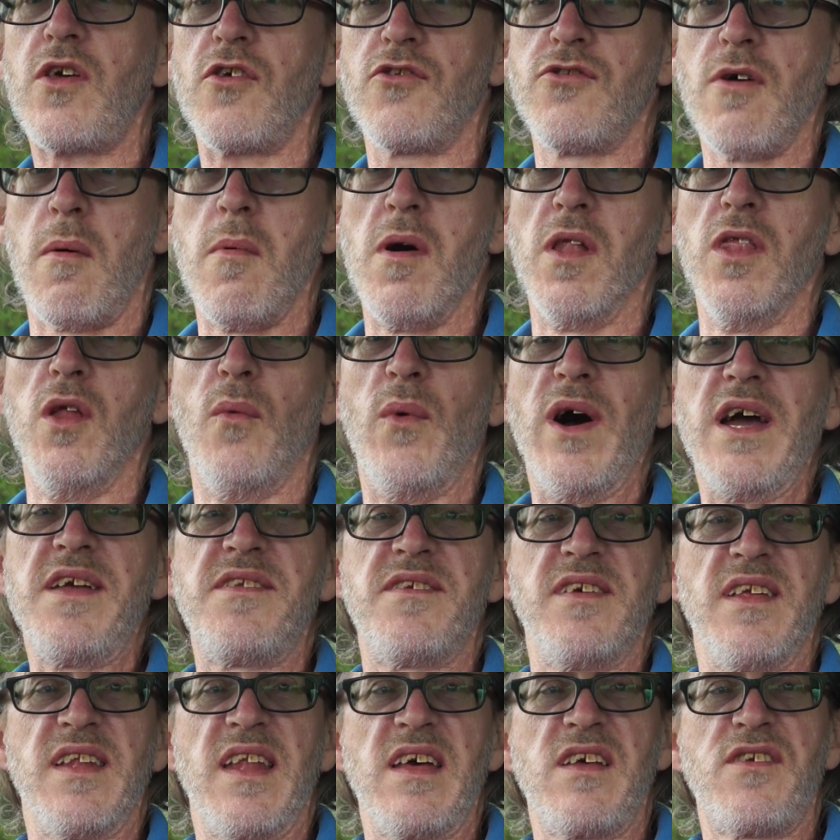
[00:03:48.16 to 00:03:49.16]
So I'm on the
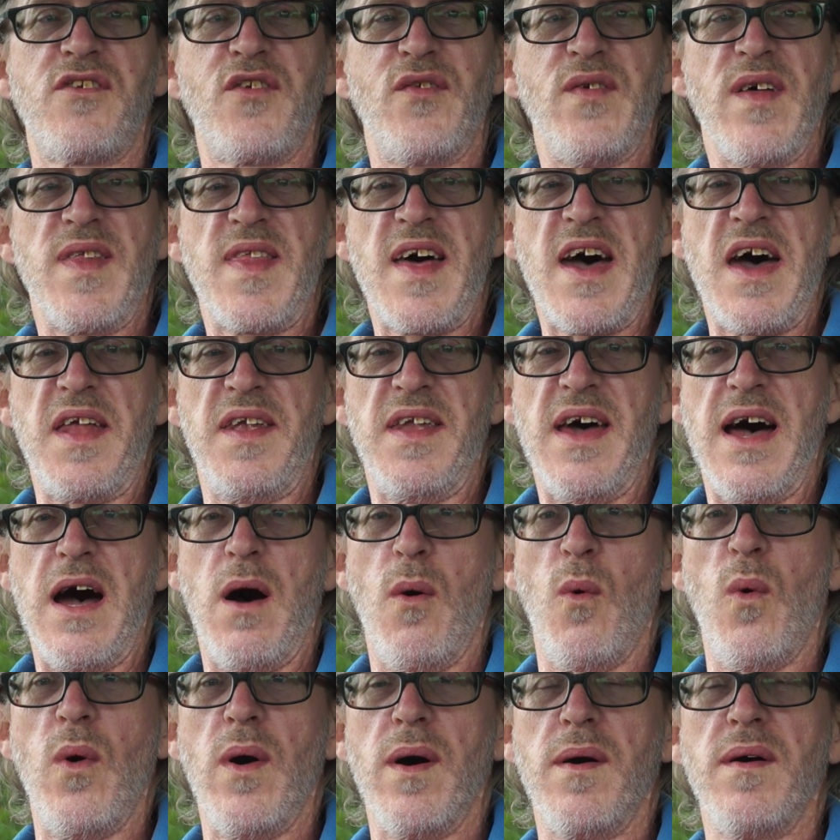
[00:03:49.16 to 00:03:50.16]
waiting list for that
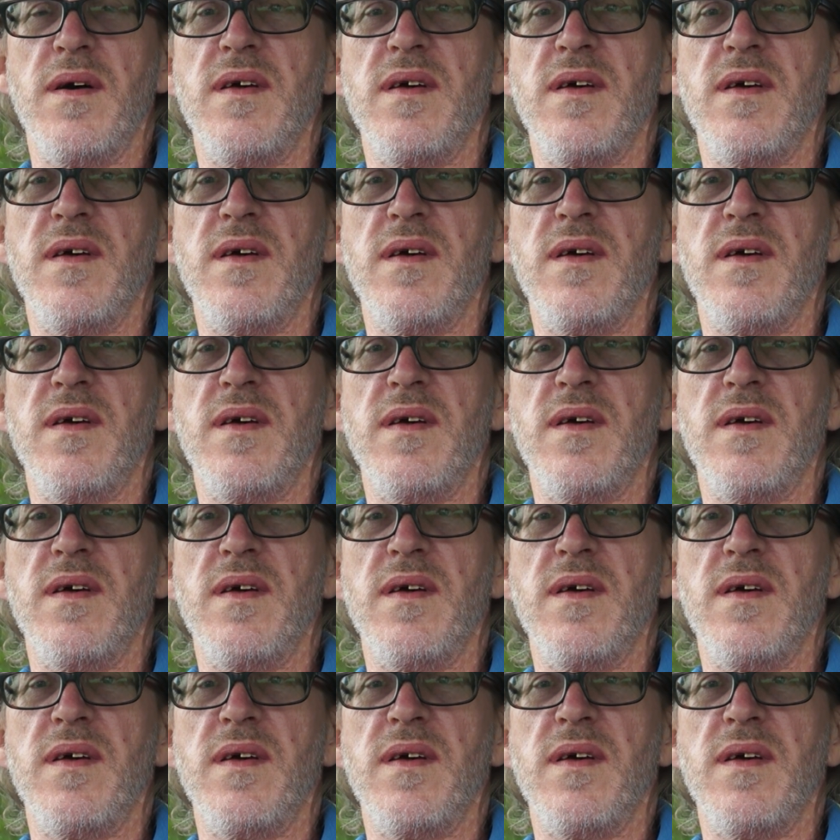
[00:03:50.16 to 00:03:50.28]
now.